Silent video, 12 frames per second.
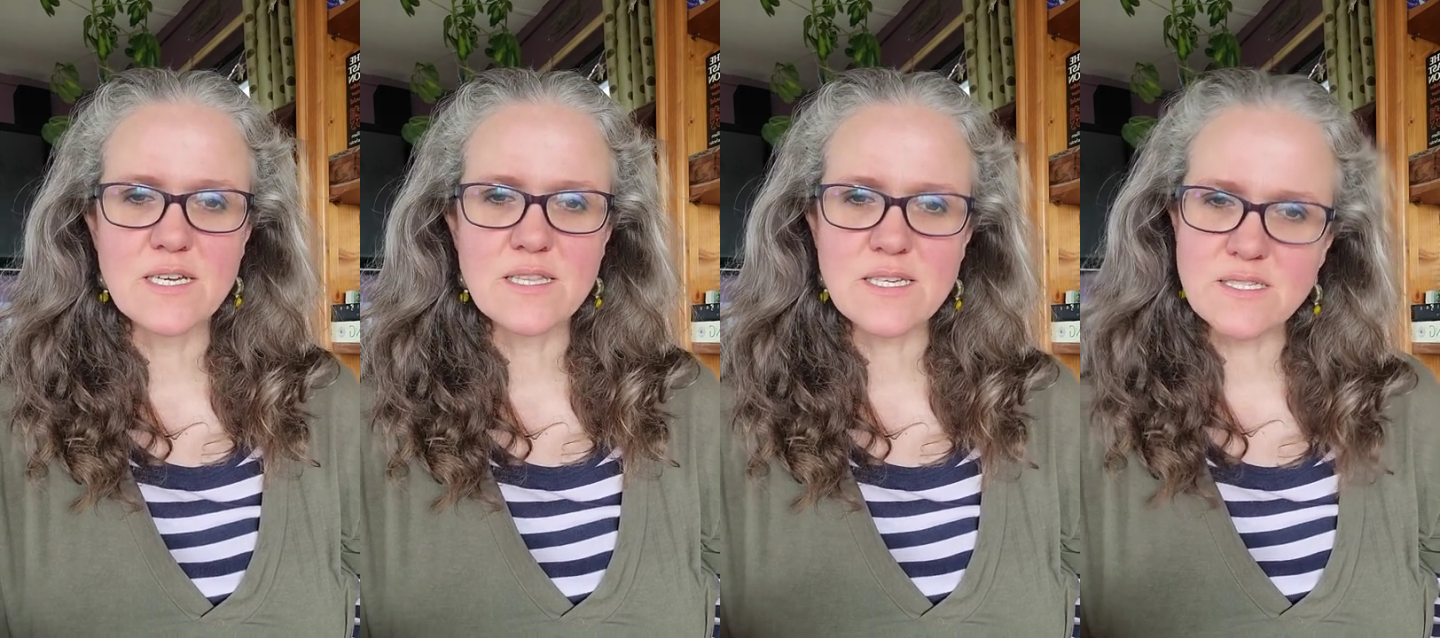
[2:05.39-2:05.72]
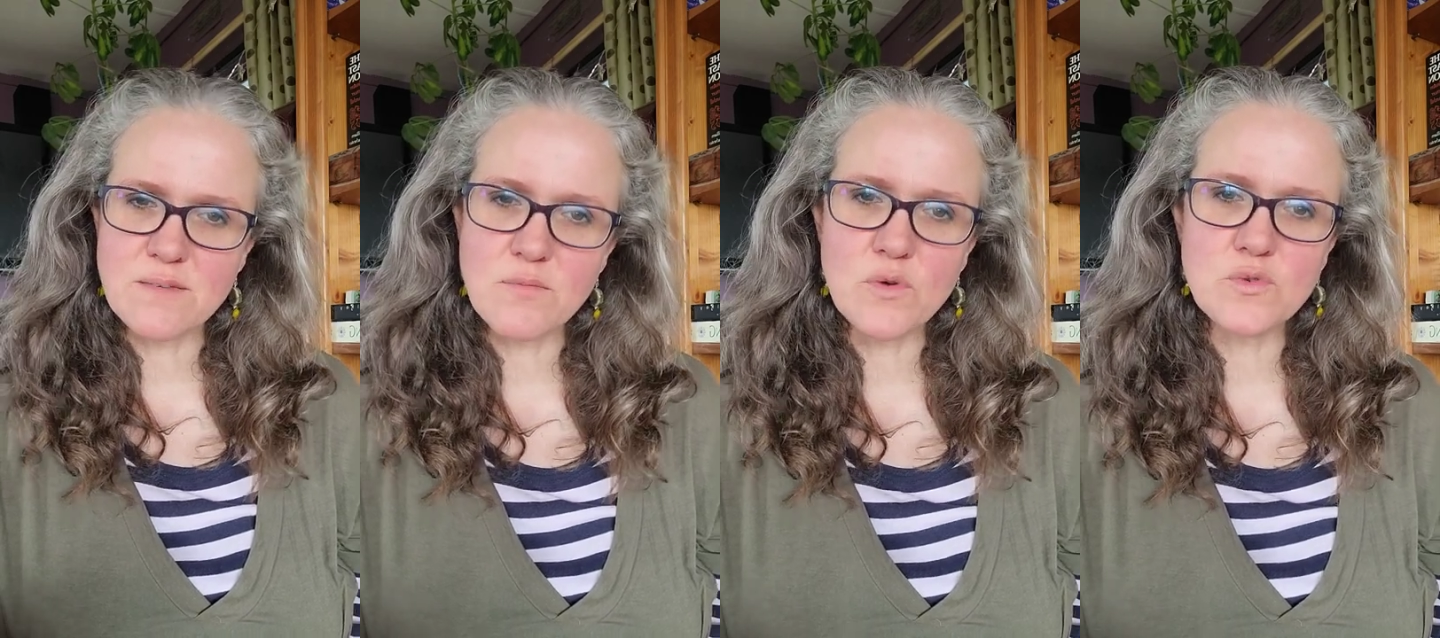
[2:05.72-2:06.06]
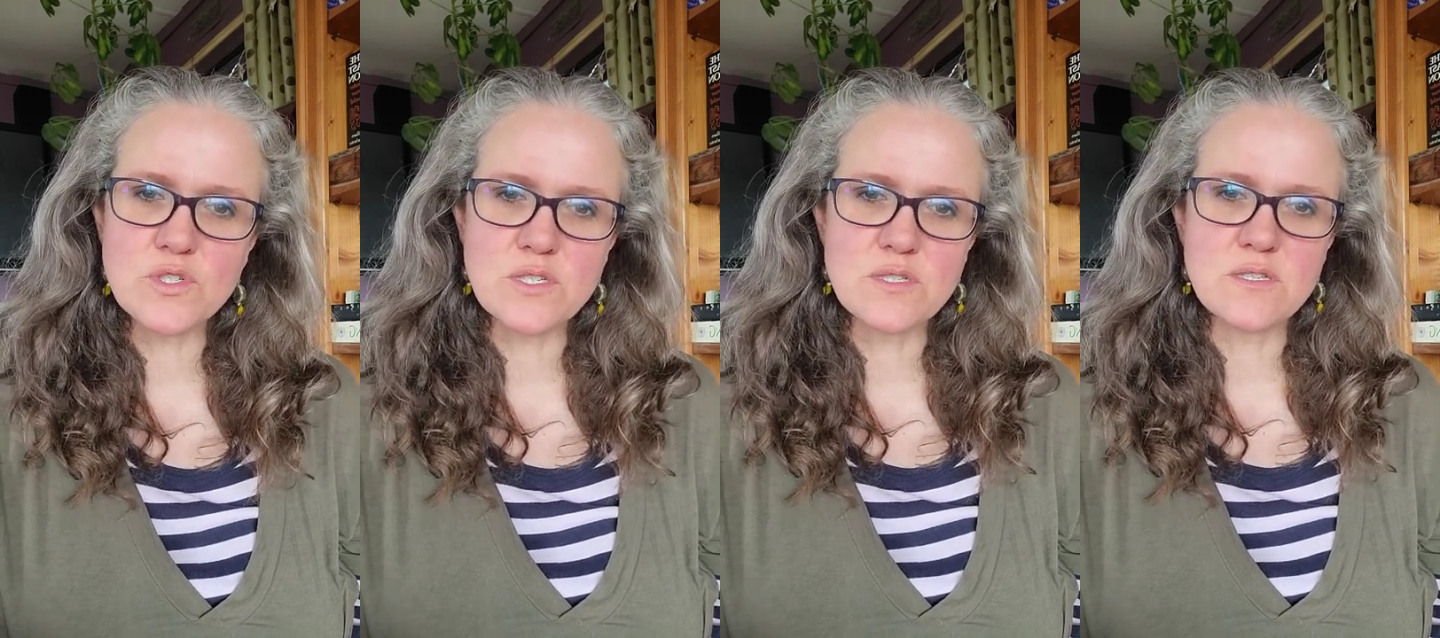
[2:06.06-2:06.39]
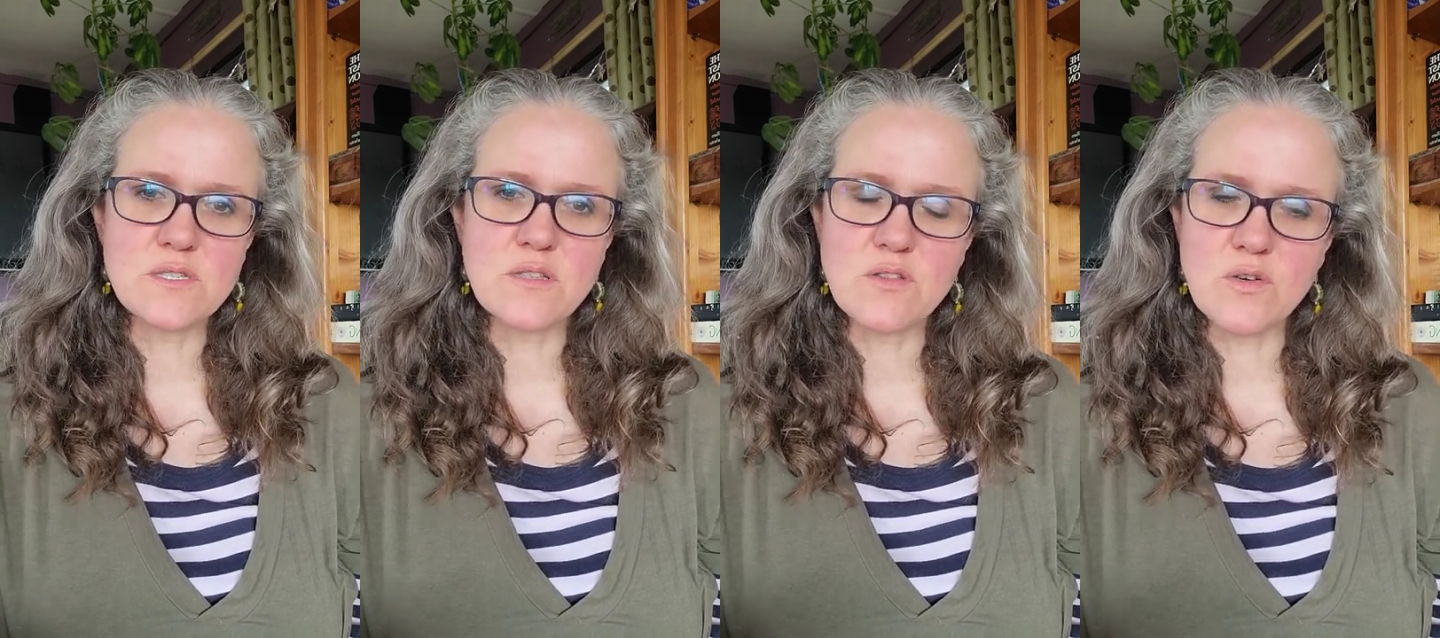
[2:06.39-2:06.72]
These
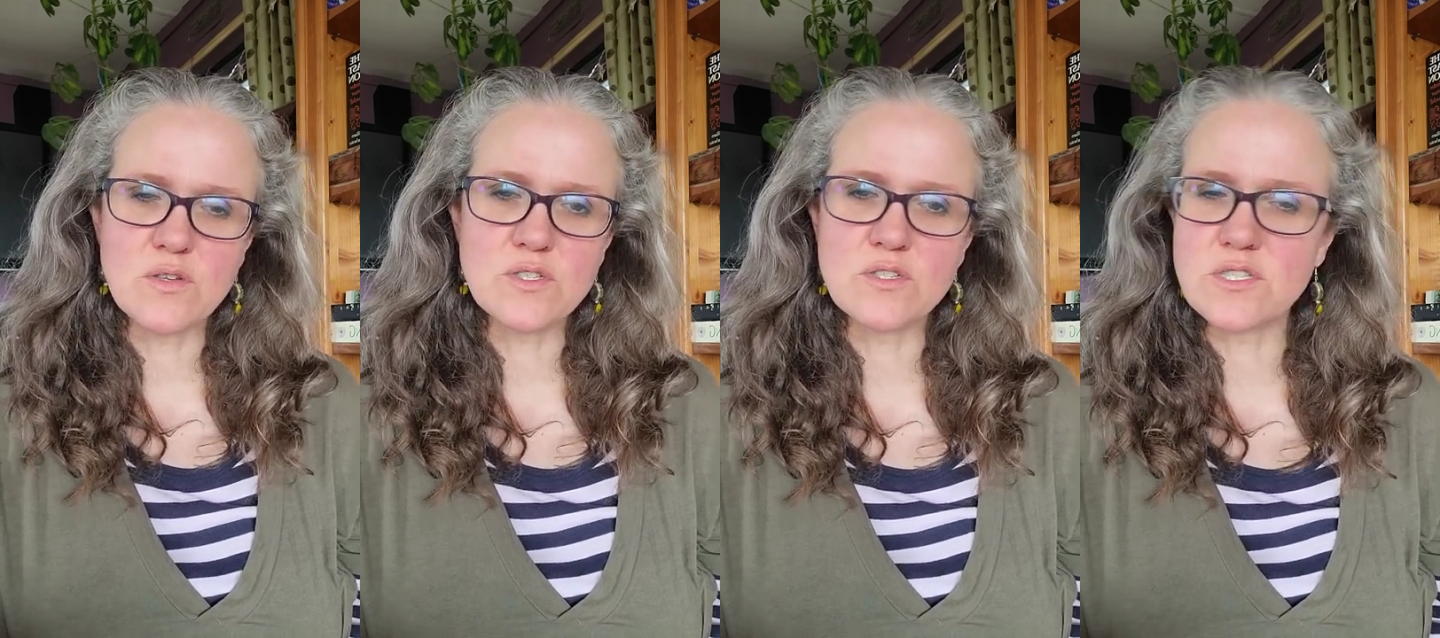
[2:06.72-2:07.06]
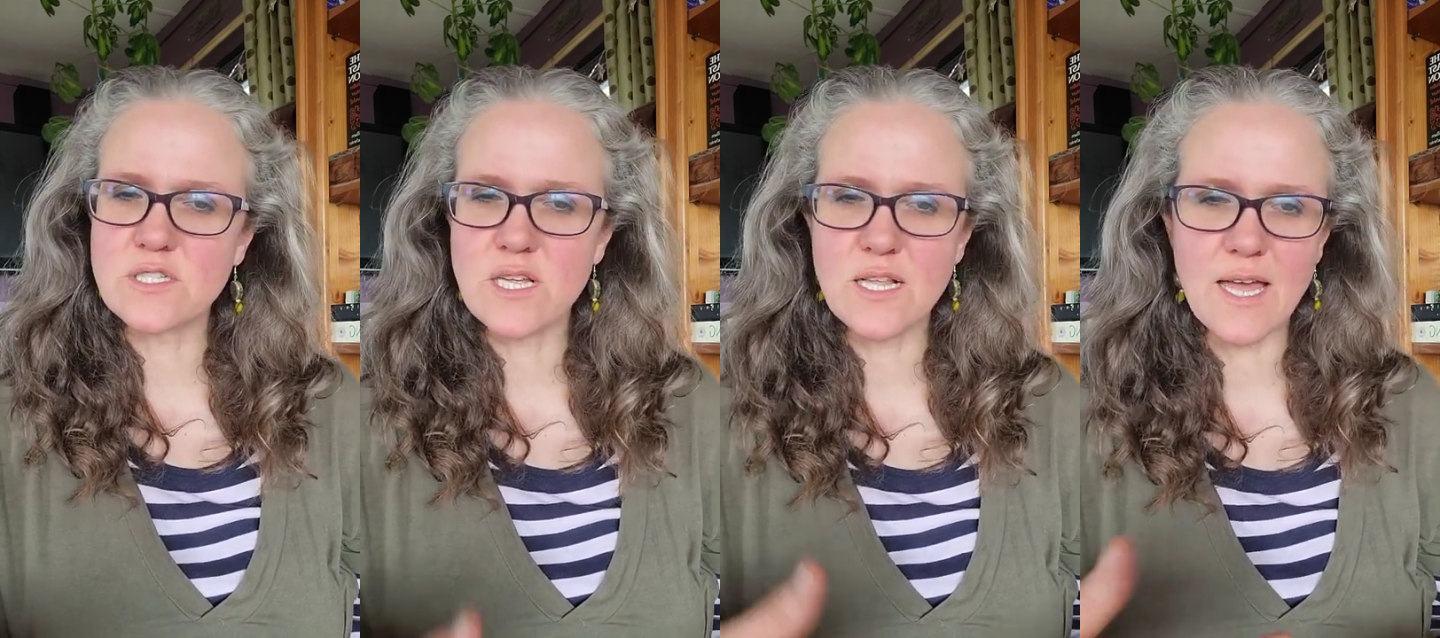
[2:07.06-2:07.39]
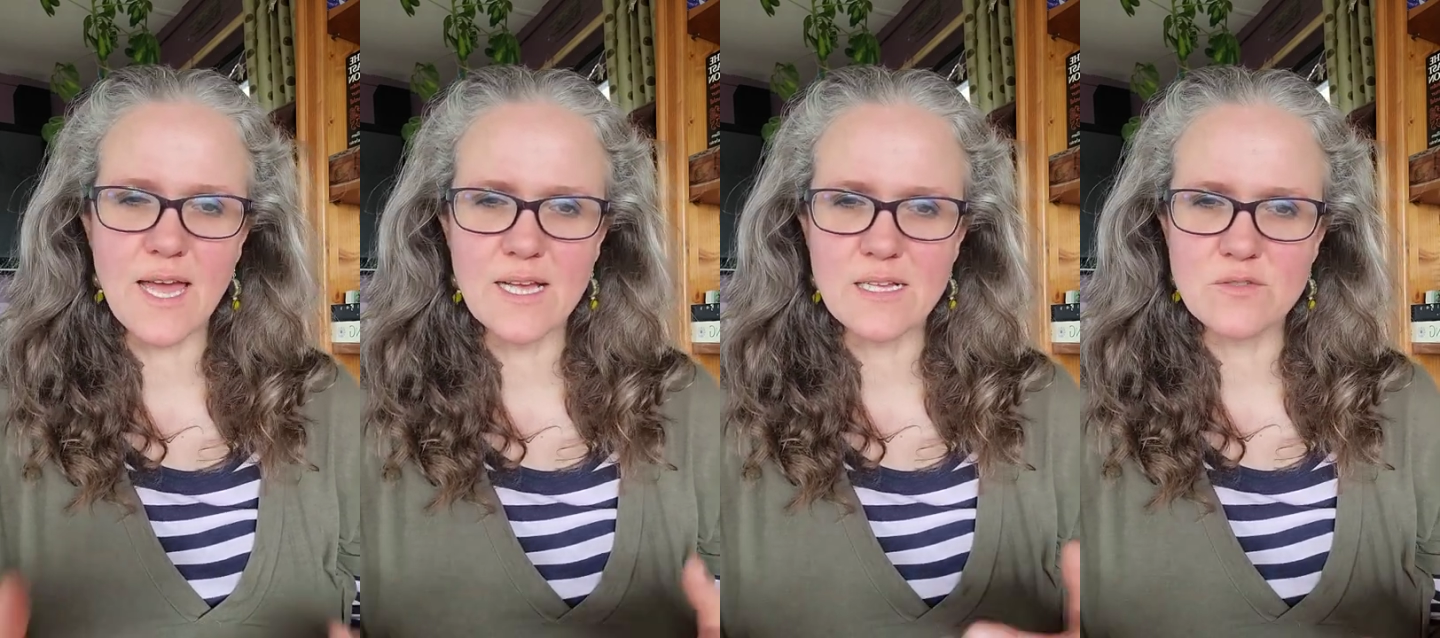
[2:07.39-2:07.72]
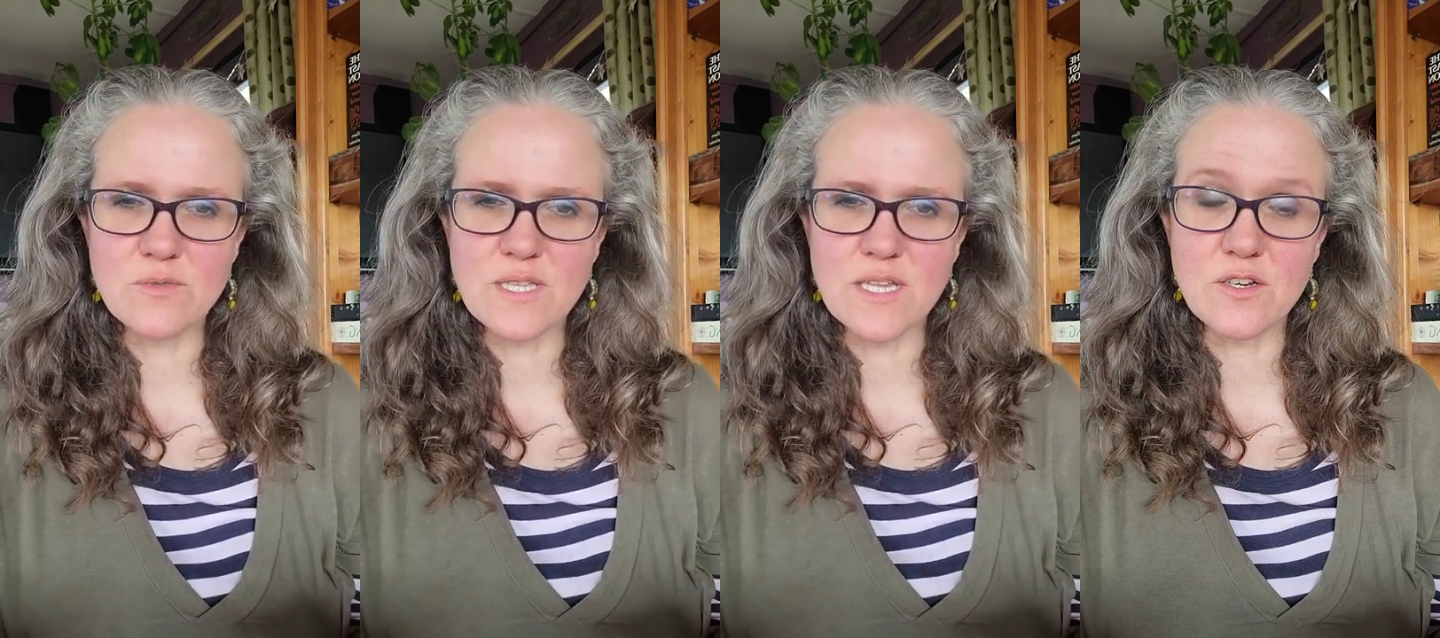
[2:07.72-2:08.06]
emotions and thoughts are still held
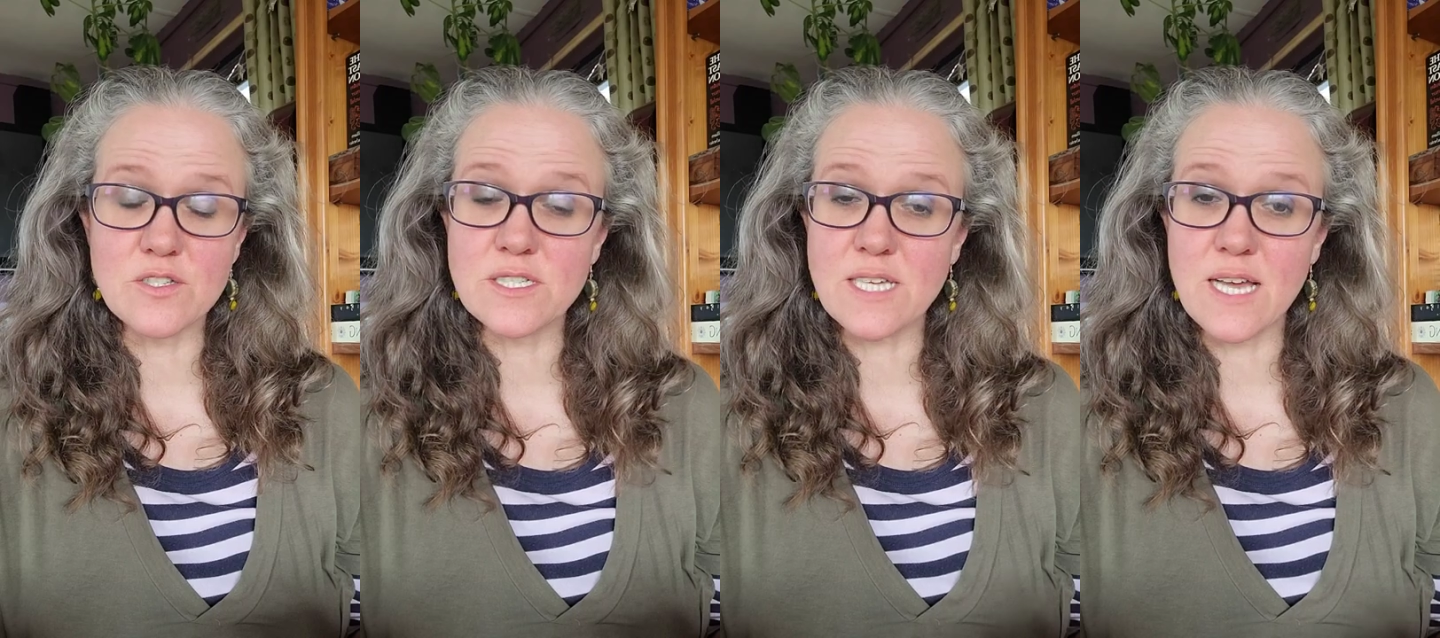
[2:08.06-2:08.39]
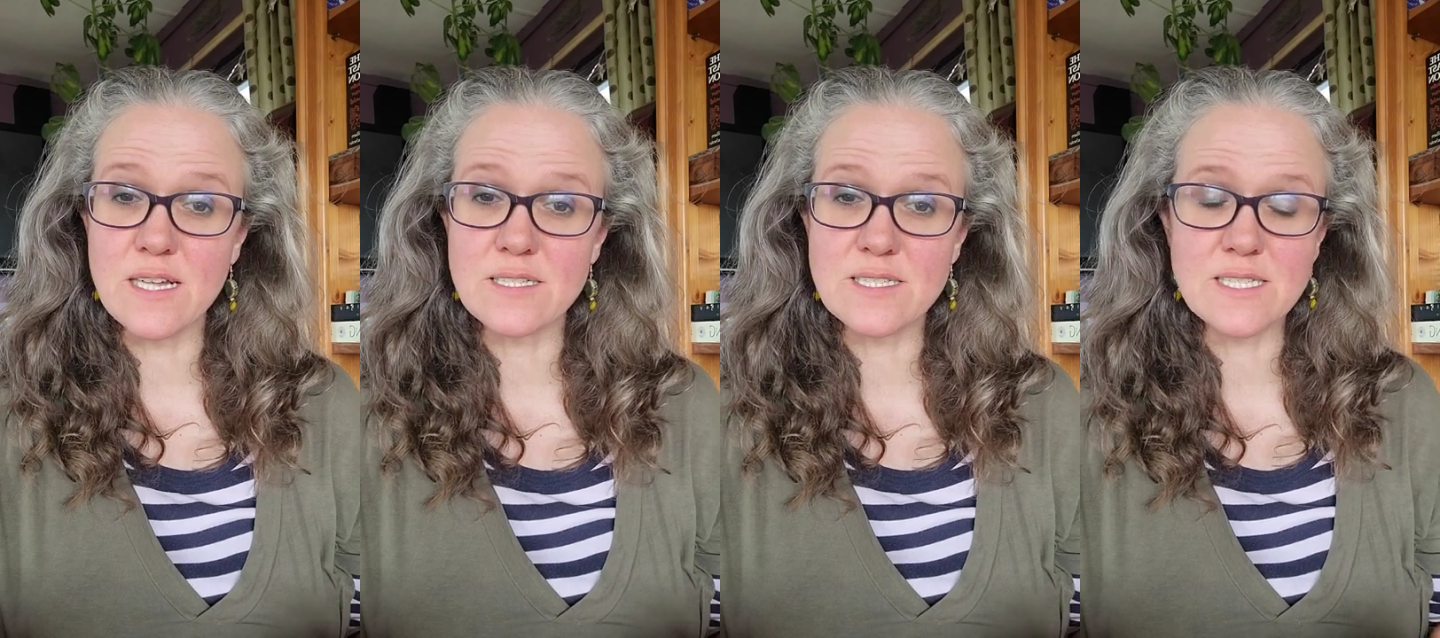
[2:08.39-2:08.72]
within ourselves,